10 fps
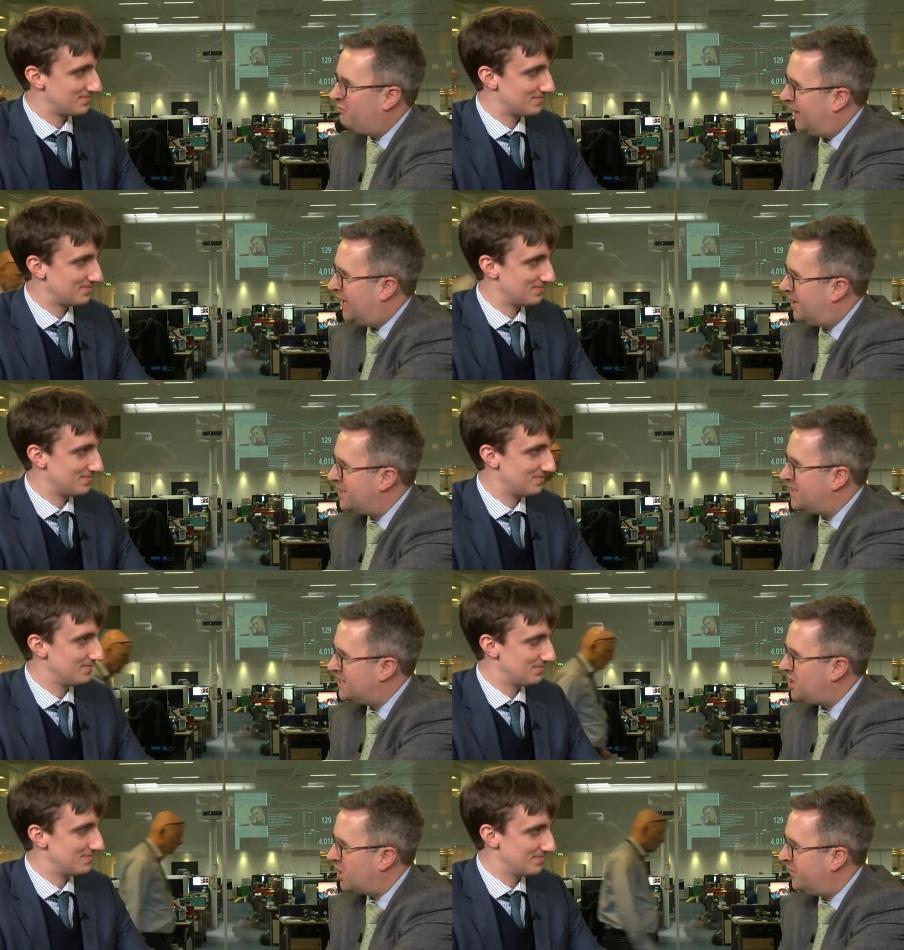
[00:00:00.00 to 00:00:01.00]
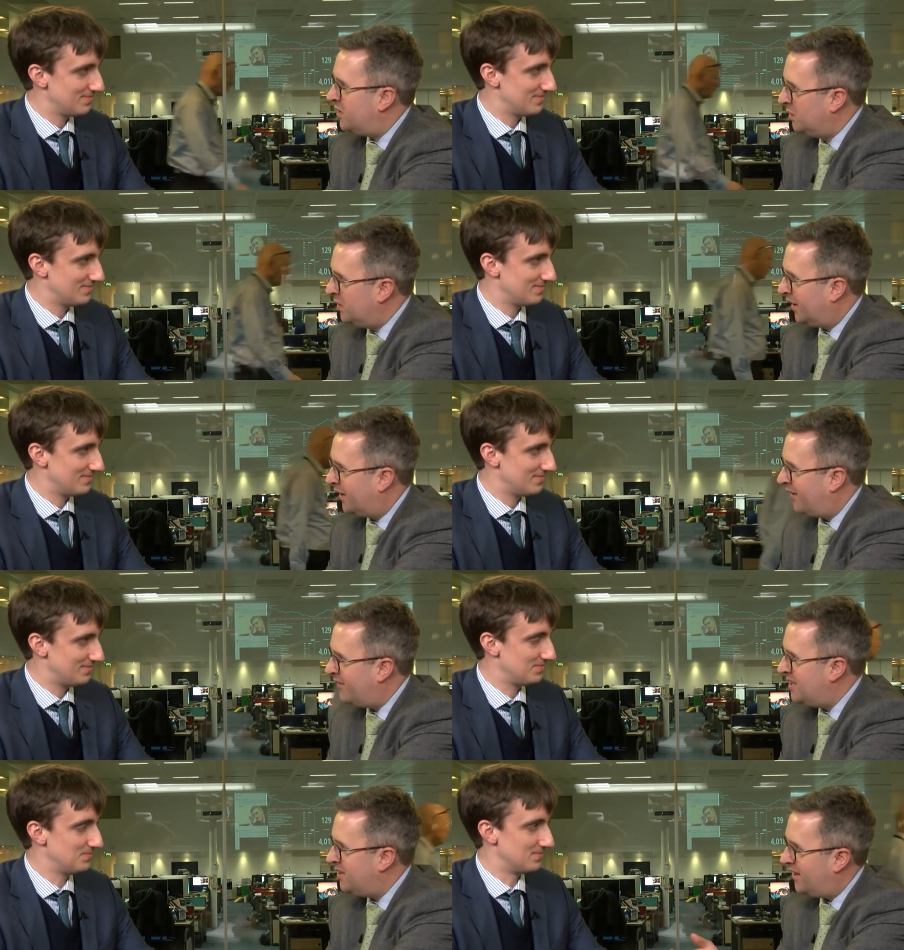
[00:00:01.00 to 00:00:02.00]
Speaker 1: really because it's the start of a new year. I
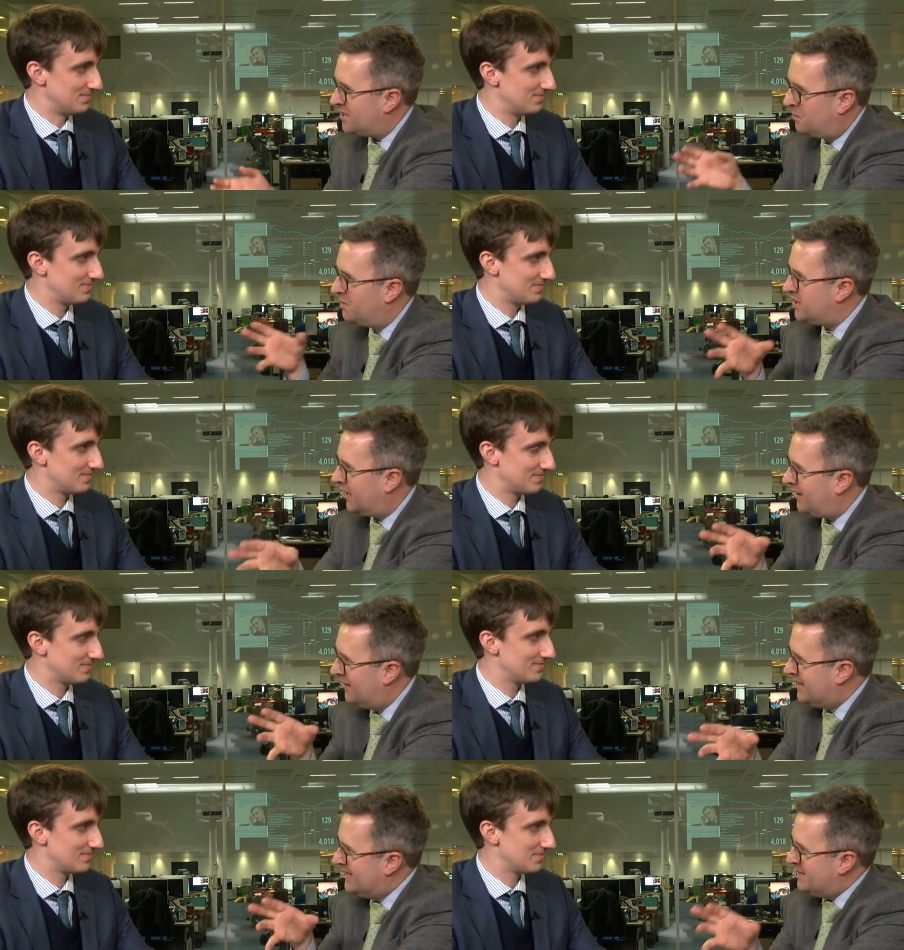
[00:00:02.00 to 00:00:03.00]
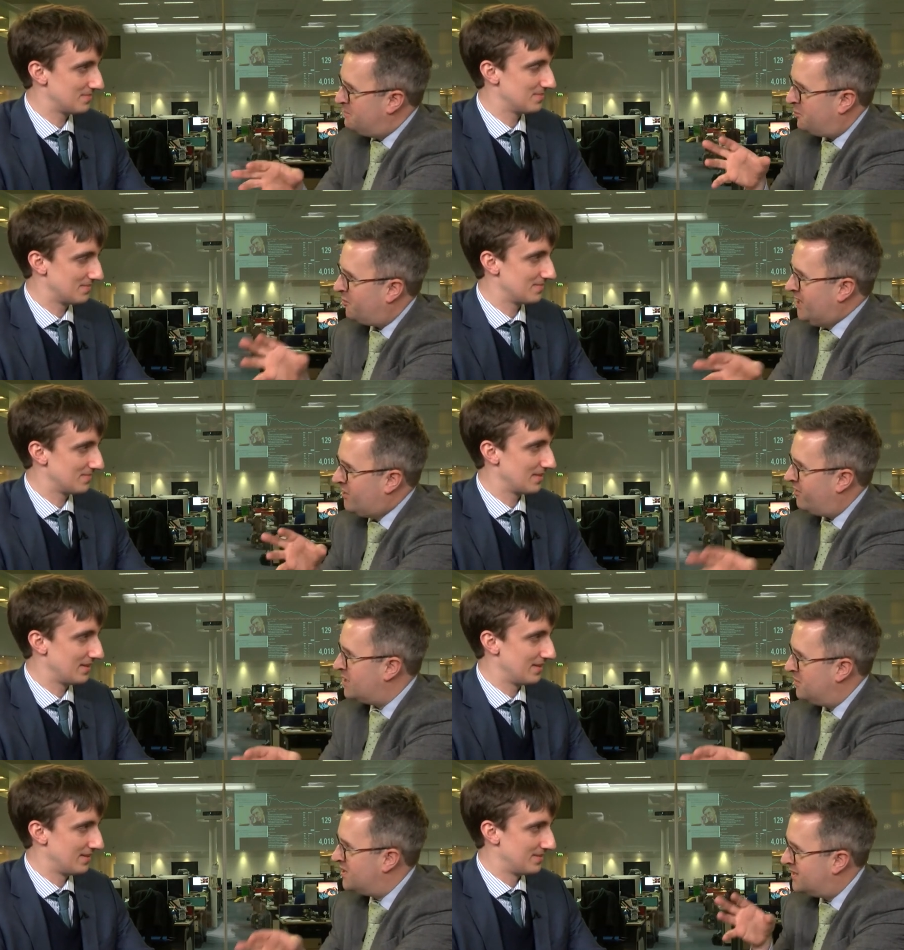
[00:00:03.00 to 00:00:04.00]
mean, mm. that's almost like a
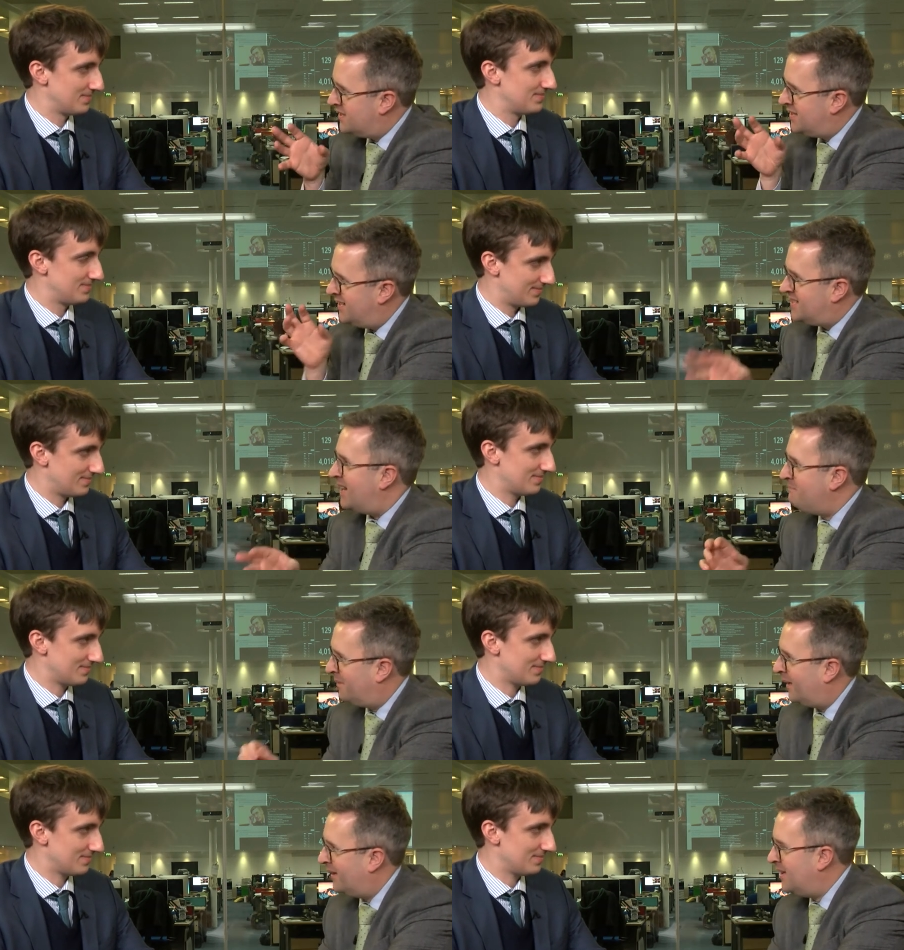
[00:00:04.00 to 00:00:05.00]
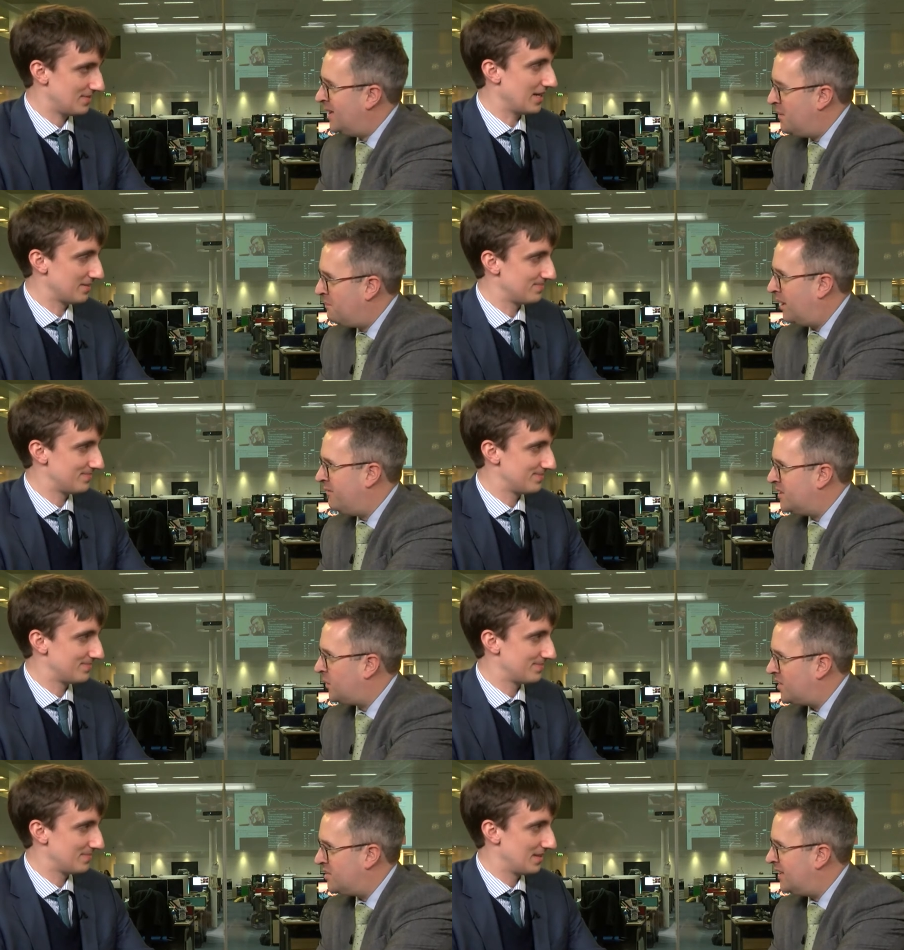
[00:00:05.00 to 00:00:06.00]
pre-Christmas December yeah. prime minister
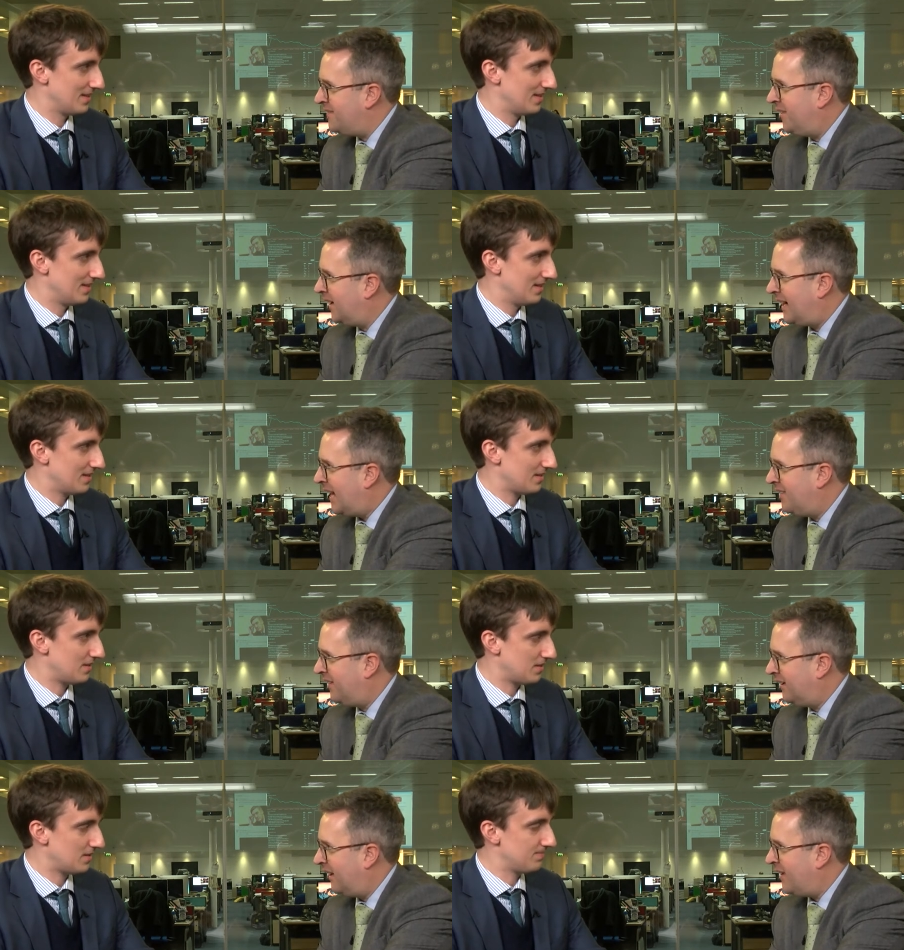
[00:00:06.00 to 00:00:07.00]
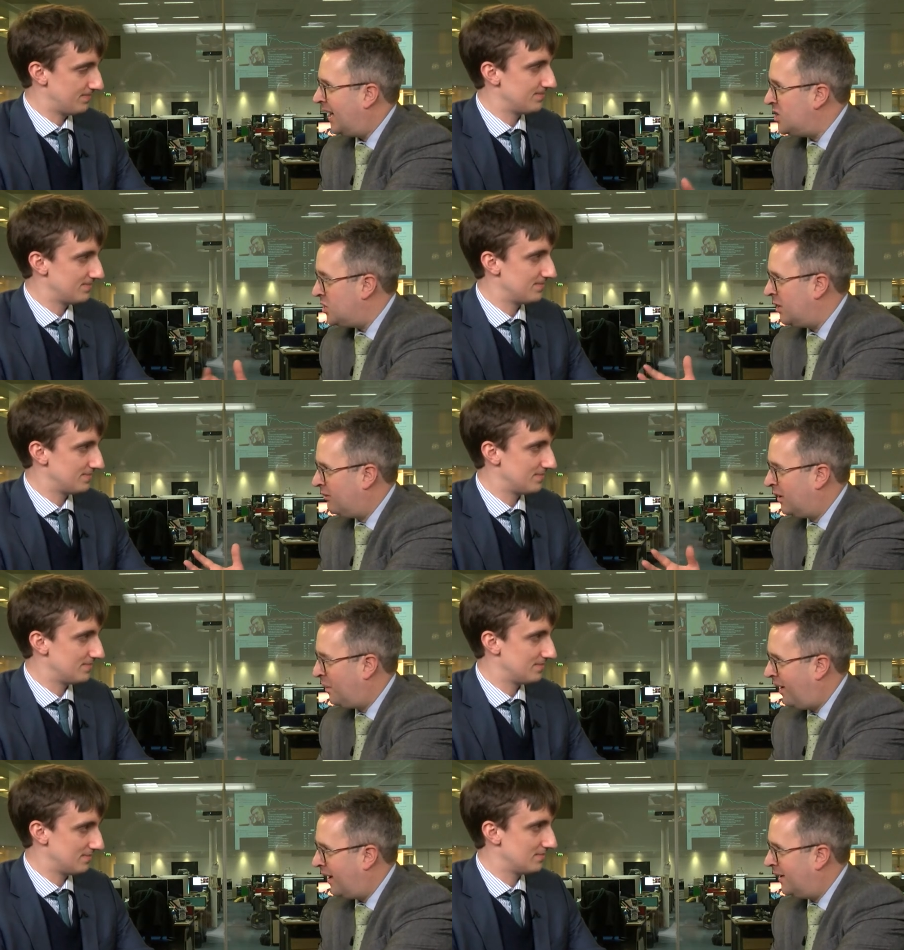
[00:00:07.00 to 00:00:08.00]
questions didn't feel like anything like the energy you
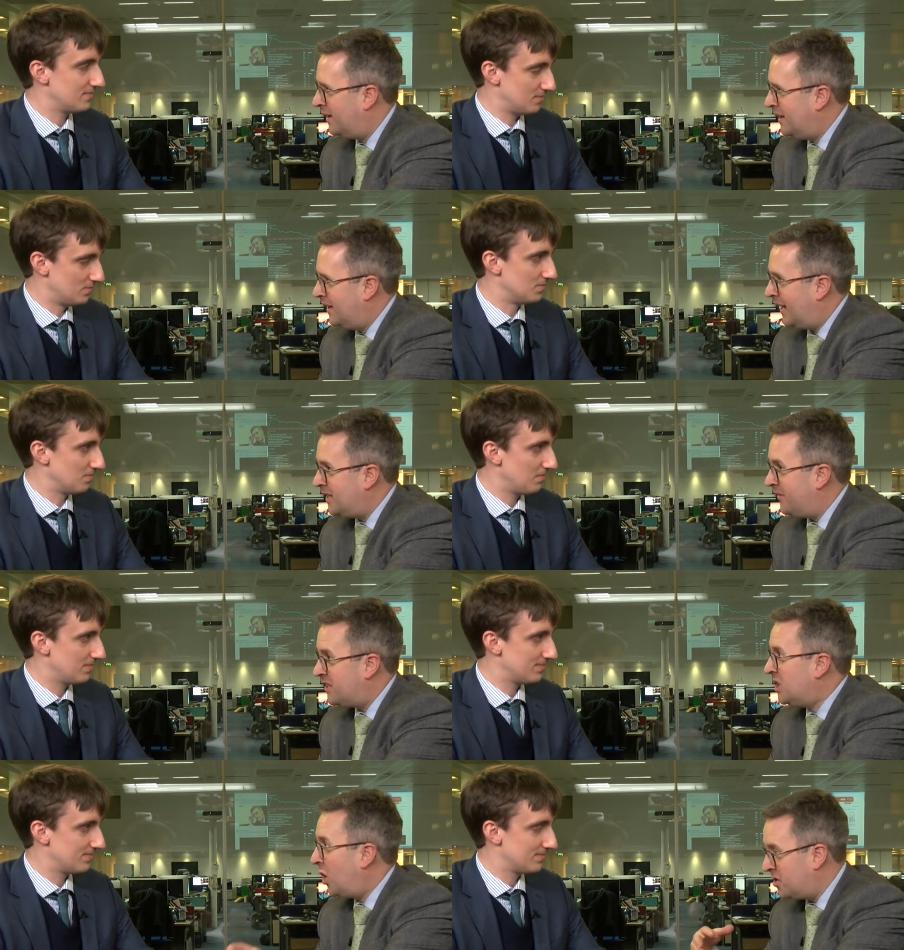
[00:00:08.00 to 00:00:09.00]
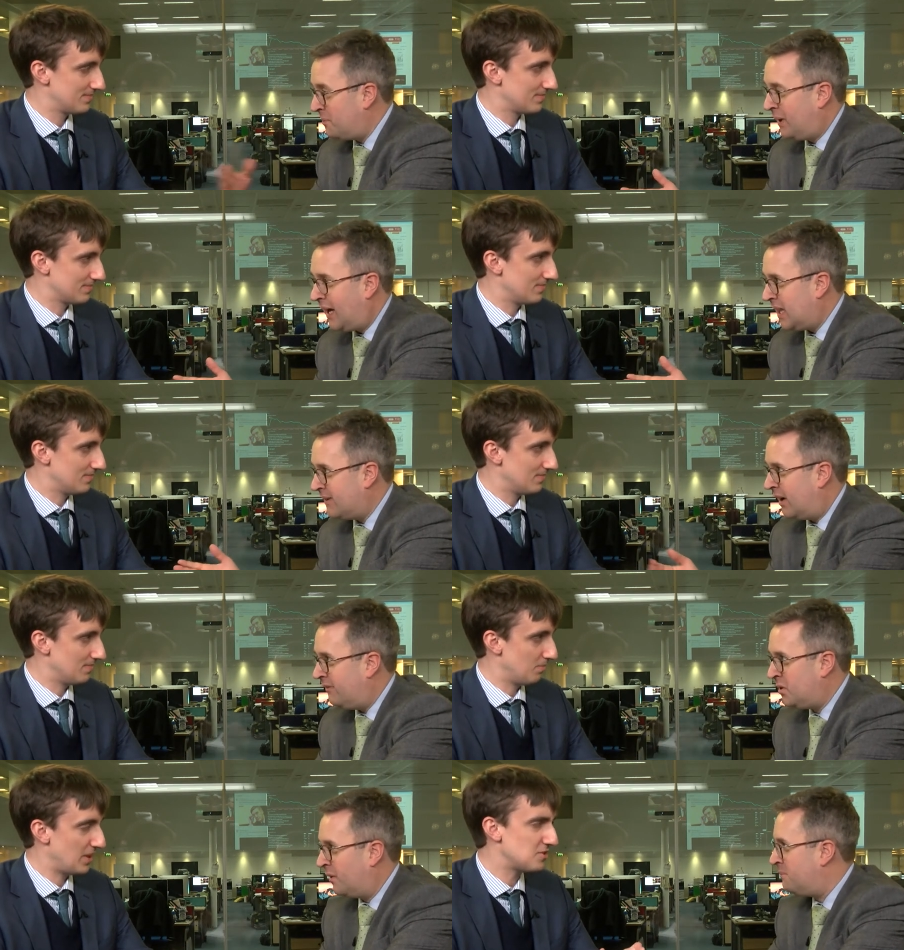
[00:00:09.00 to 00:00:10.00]
require. Mm. And, and, there's a lot of play at the
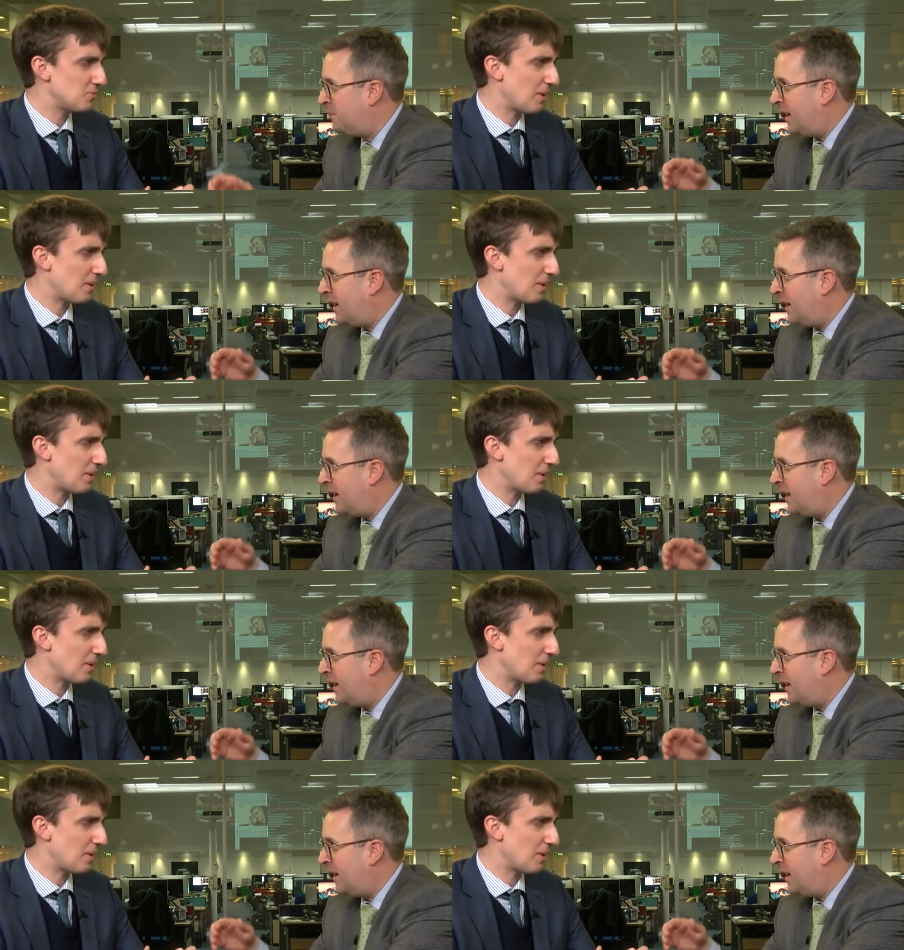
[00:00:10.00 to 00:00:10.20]
moment. We've got the